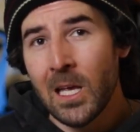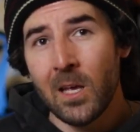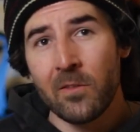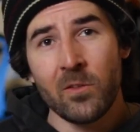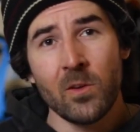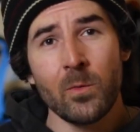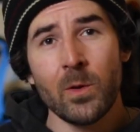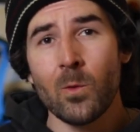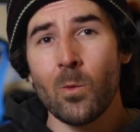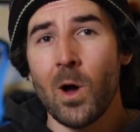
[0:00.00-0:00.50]
If
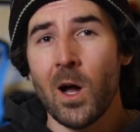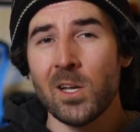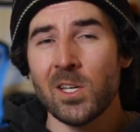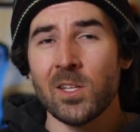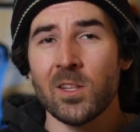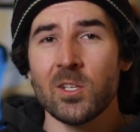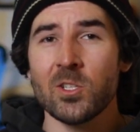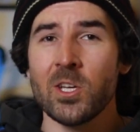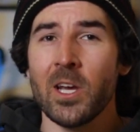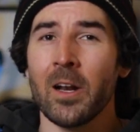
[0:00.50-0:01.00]
you've been
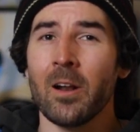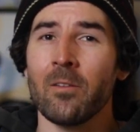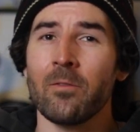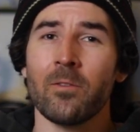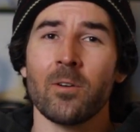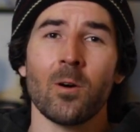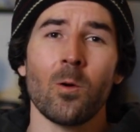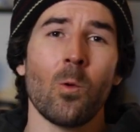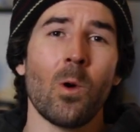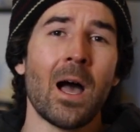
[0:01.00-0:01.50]
watching the channel
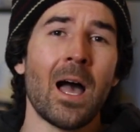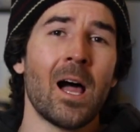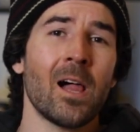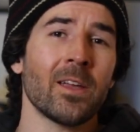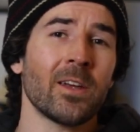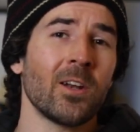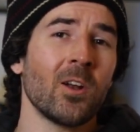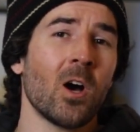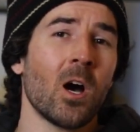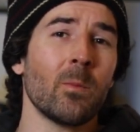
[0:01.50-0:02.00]
for a while,
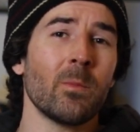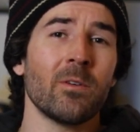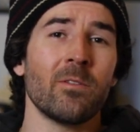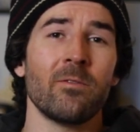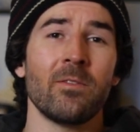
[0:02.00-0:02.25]
you know I'm a